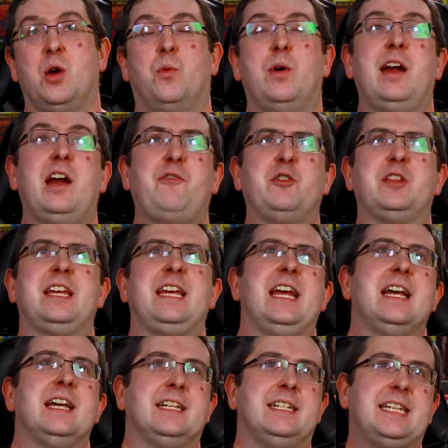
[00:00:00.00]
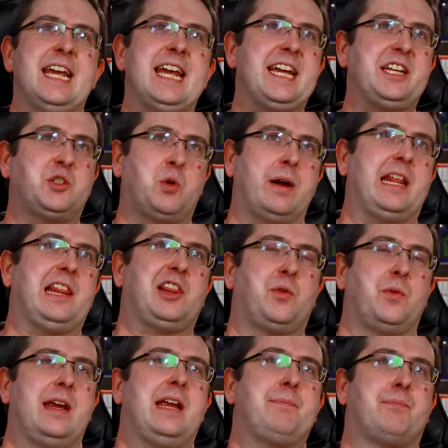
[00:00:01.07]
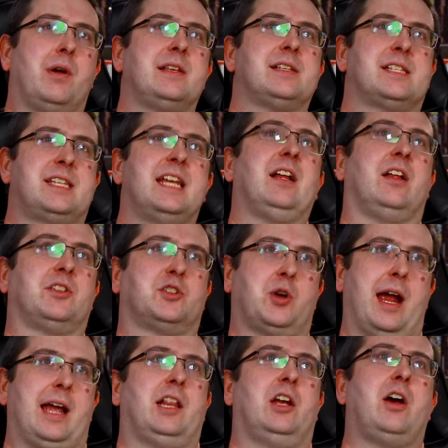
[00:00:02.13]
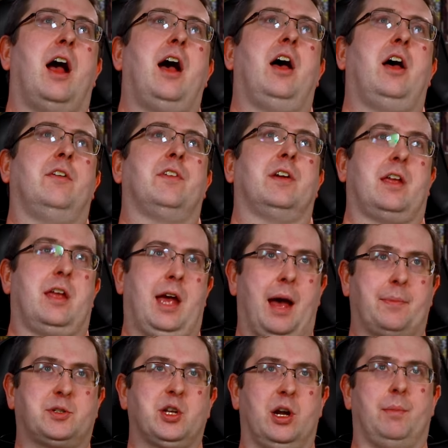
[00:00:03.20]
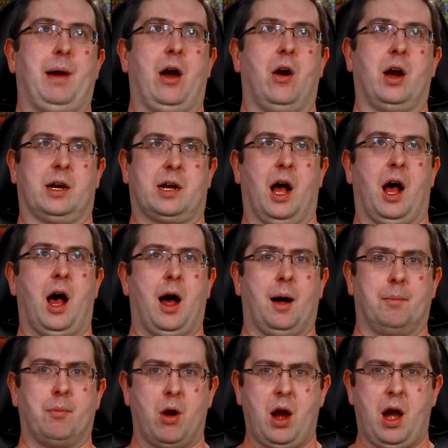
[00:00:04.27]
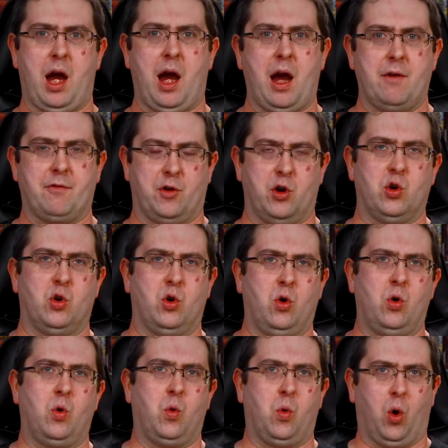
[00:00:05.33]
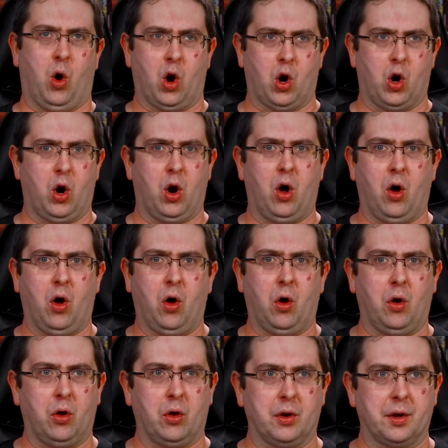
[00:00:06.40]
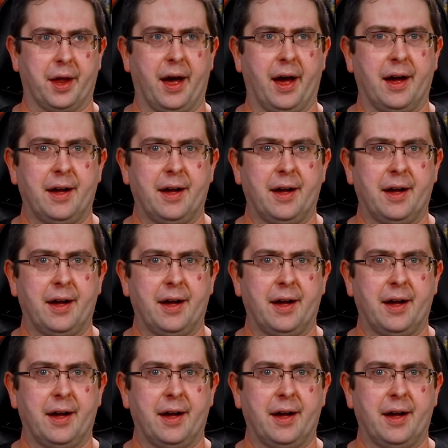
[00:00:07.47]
We're here for the D23 Brazil trailer of Captain America, Brave New World.